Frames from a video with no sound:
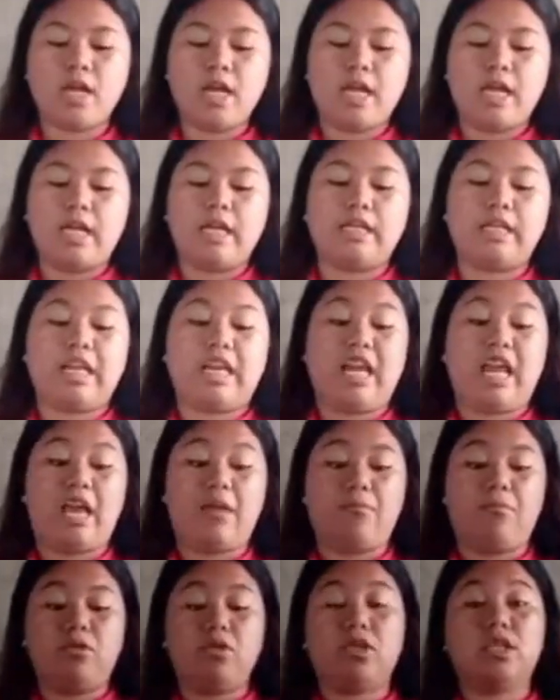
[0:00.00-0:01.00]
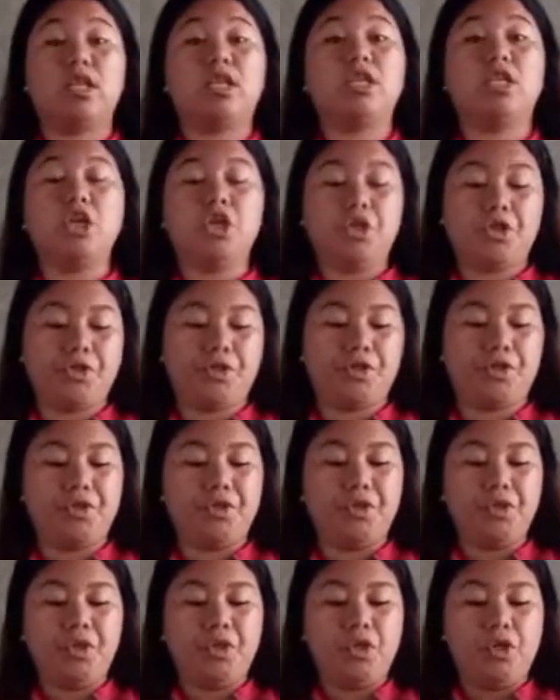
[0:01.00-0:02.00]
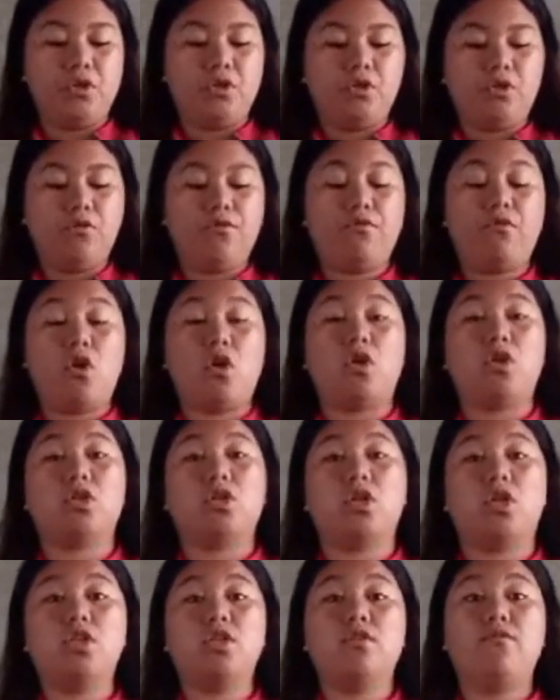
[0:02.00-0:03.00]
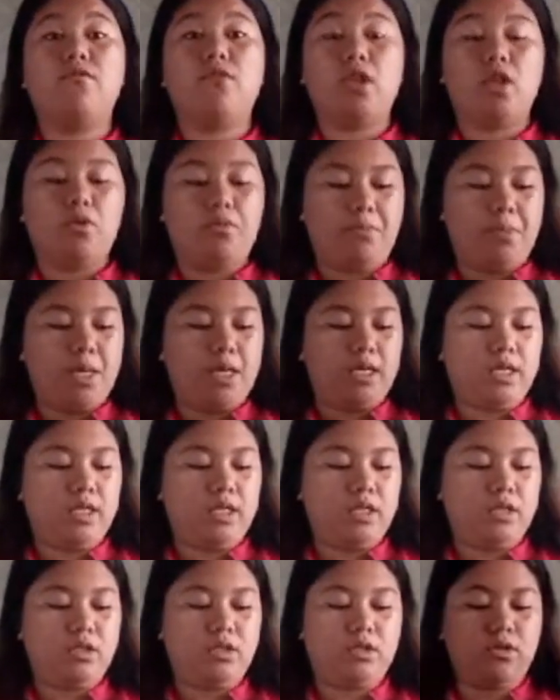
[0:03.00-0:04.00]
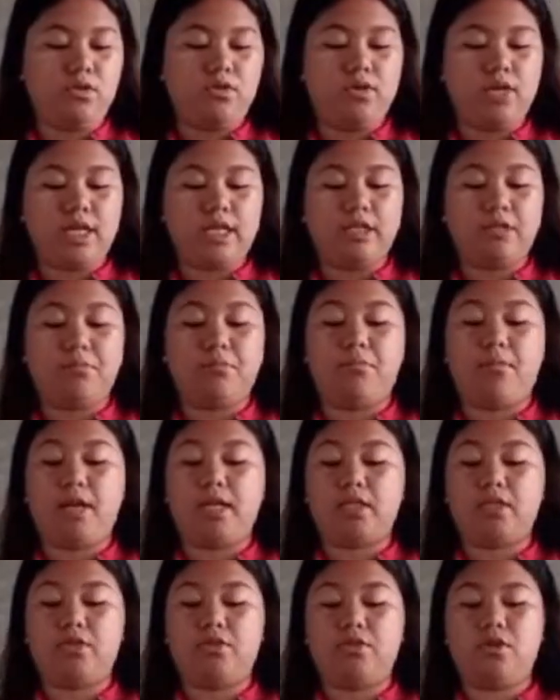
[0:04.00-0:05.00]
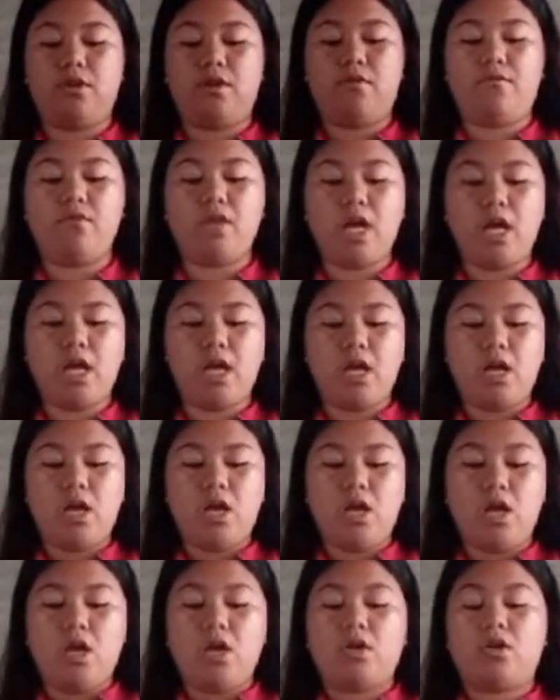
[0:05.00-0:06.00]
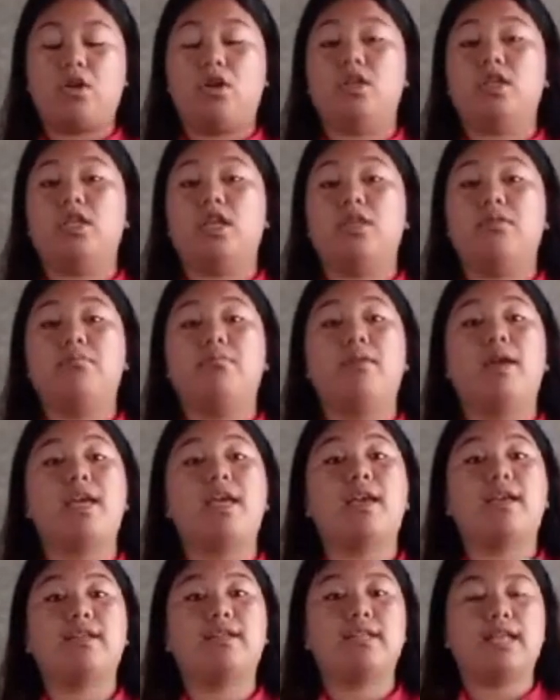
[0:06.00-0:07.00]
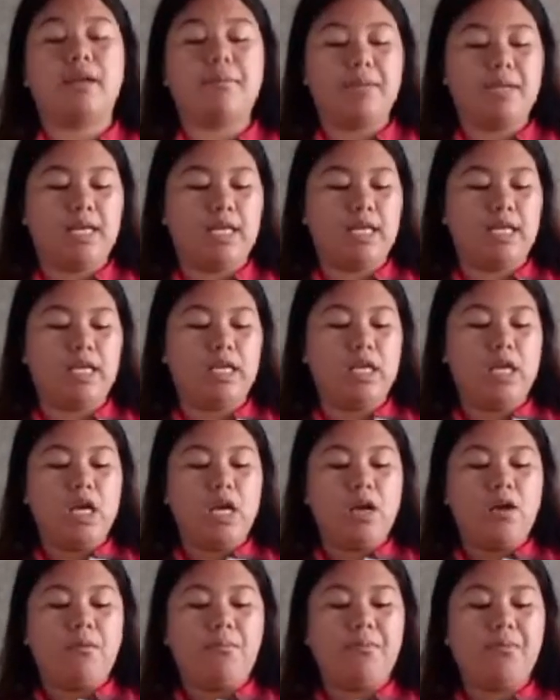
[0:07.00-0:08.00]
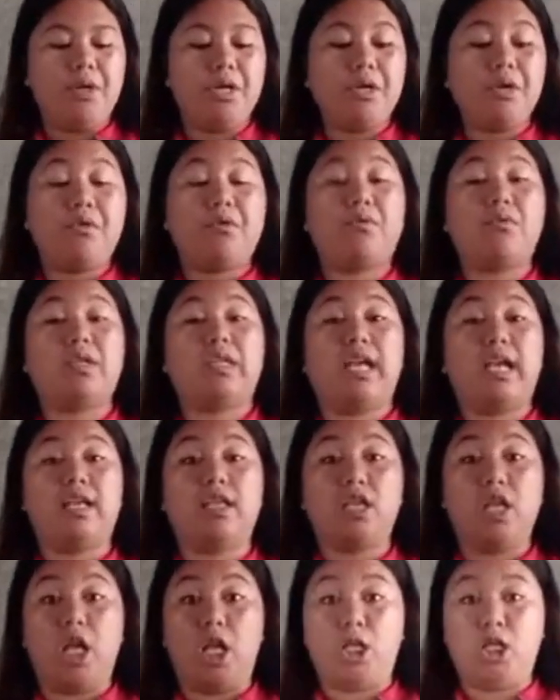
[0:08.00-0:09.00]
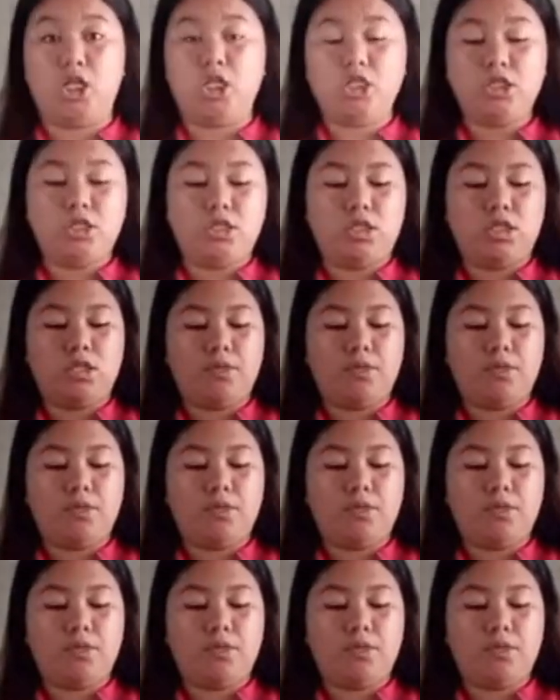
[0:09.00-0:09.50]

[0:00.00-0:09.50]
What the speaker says: It enables the teacher to focus on developing students' mastery of the content by examining prerequisite knowledge